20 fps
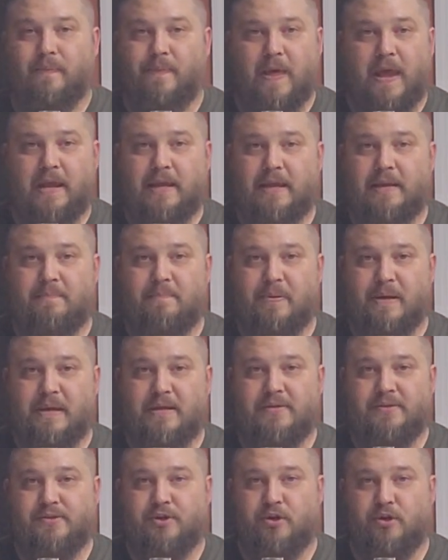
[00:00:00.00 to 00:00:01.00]
They can be
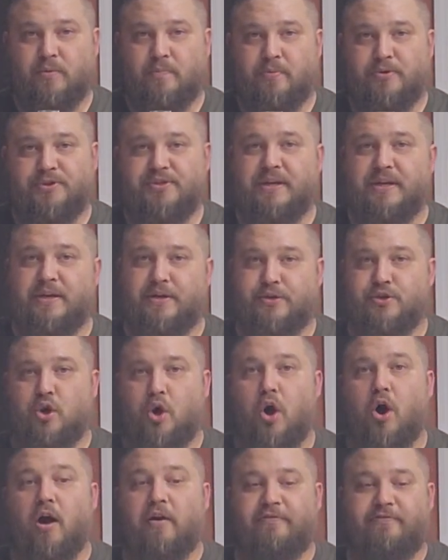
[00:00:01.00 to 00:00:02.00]
a certain percentage
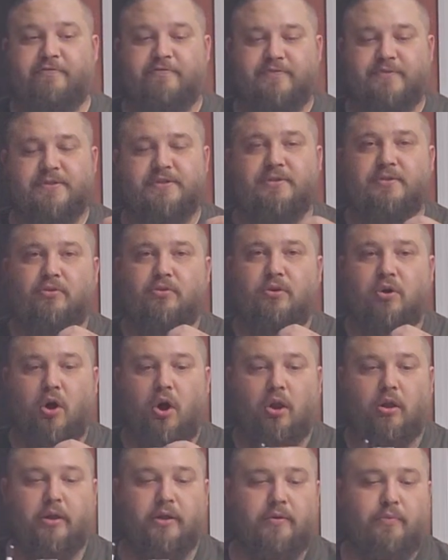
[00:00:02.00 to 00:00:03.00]
off, still
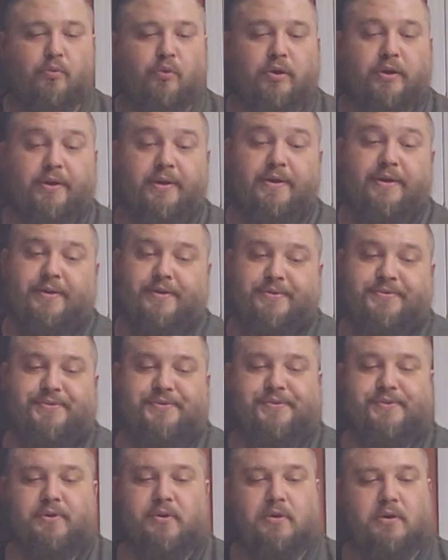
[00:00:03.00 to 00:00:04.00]
call it what it
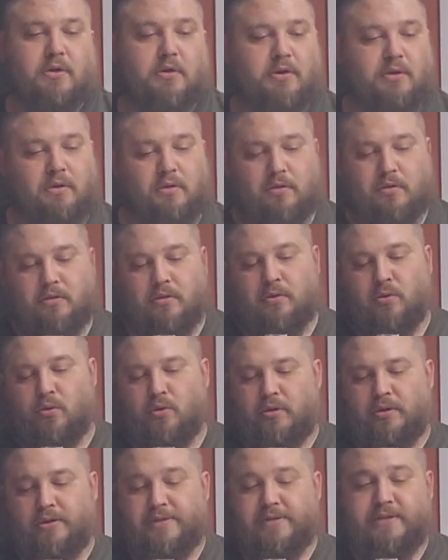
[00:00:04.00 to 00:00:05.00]
is.
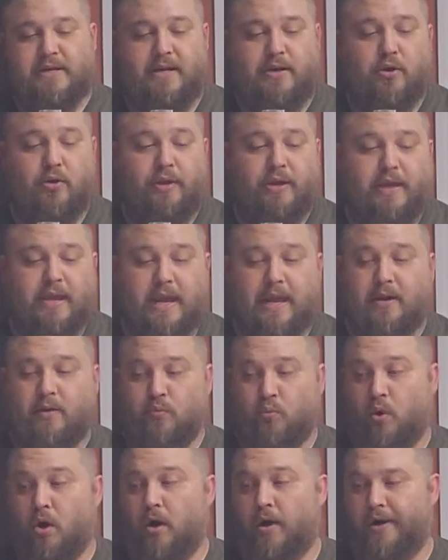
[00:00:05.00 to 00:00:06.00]
Or at least I know they can
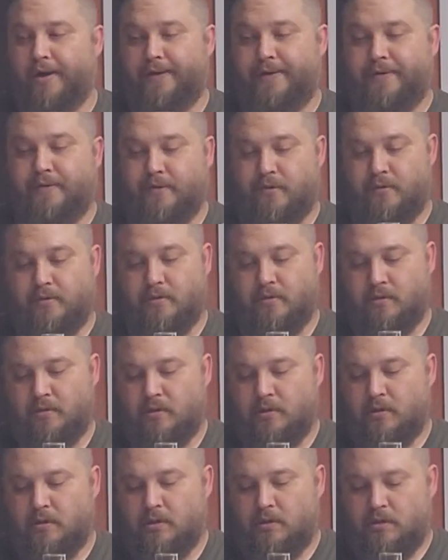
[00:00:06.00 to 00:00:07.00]
in wine.
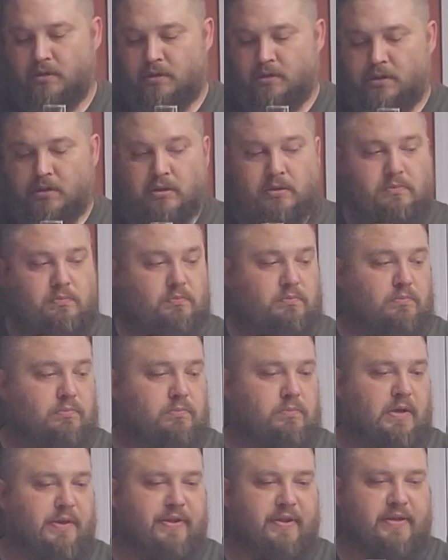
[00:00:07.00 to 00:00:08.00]

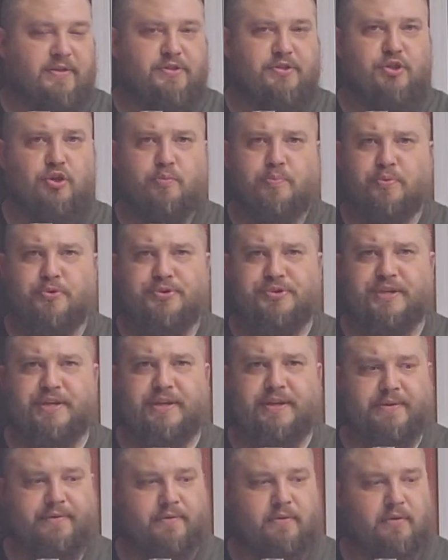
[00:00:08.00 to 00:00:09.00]
I think it's
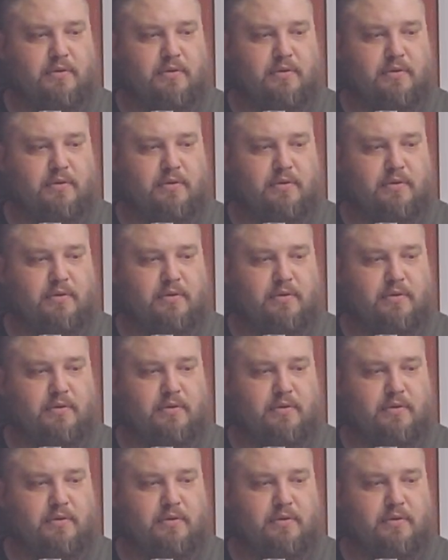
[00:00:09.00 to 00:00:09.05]
2%.